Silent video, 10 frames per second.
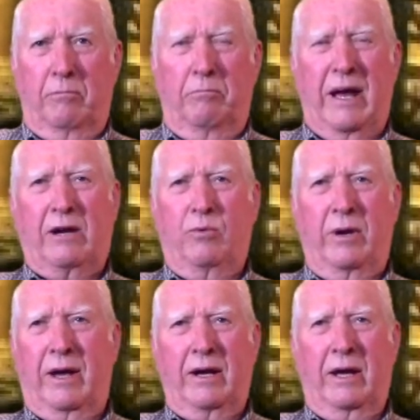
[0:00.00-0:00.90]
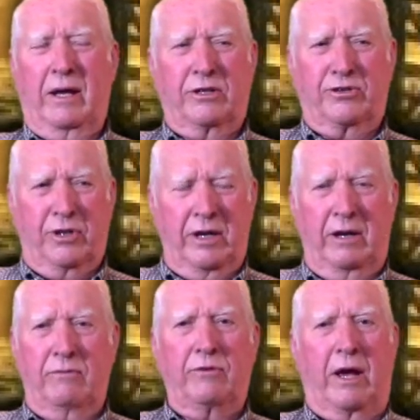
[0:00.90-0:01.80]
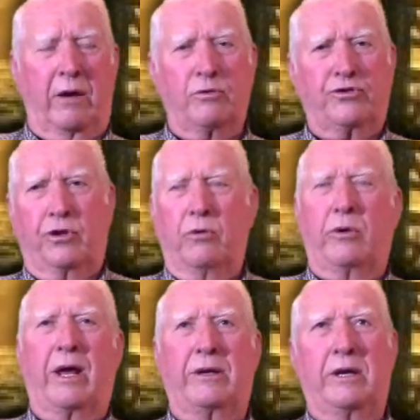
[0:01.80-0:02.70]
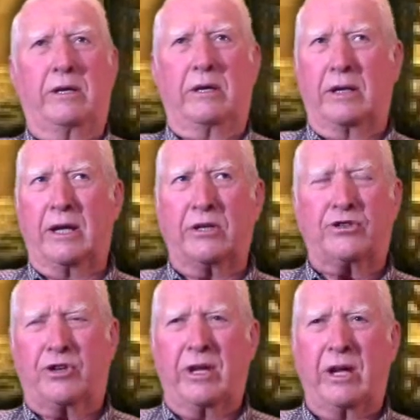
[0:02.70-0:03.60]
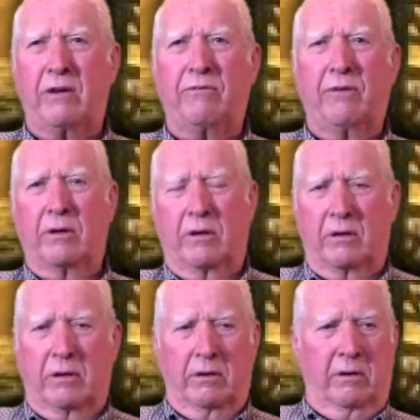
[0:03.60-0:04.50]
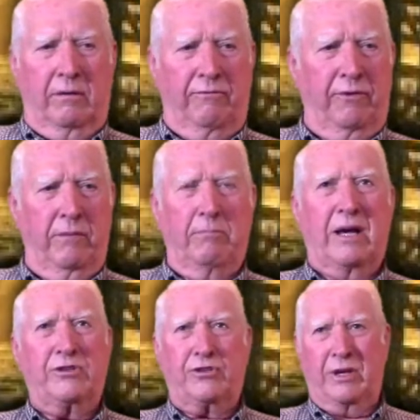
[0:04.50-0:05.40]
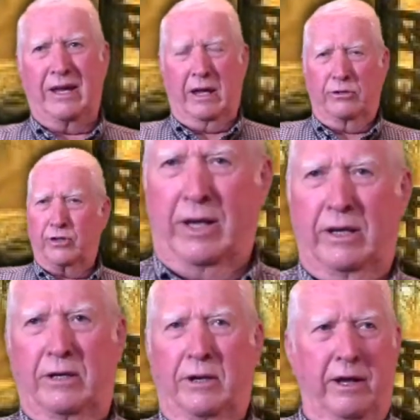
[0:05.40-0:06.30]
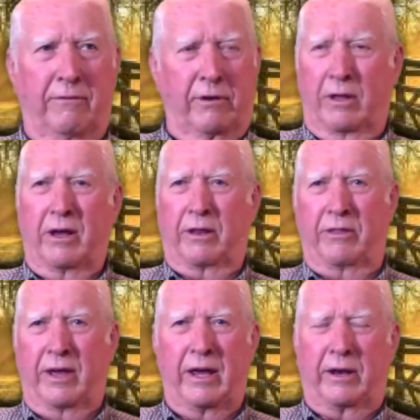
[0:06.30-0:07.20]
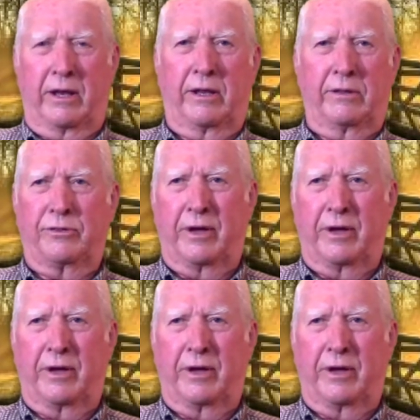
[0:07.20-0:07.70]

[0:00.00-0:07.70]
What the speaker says: Back when I got saved, I was told I needed to get saved from my sins. I didn't have a lot of that, I didn't